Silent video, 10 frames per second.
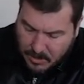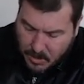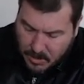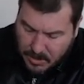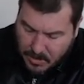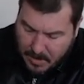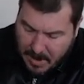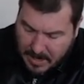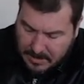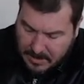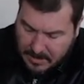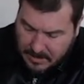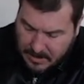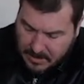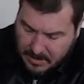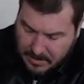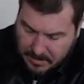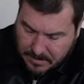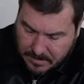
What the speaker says: talk to you about is this